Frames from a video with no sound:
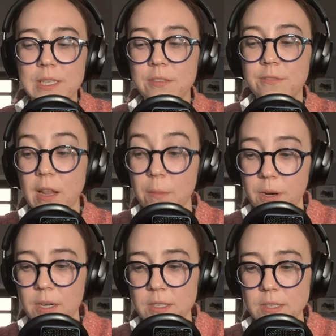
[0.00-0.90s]

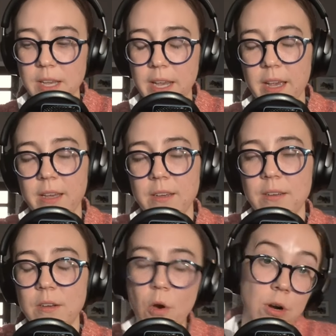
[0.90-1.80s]
developers
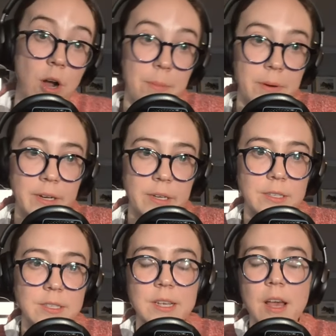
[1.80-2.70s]
and
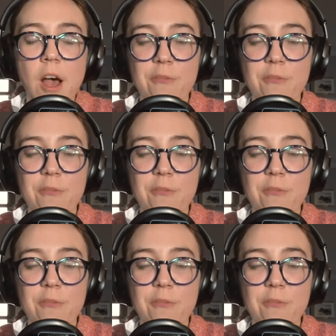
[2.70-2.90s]
owner-operators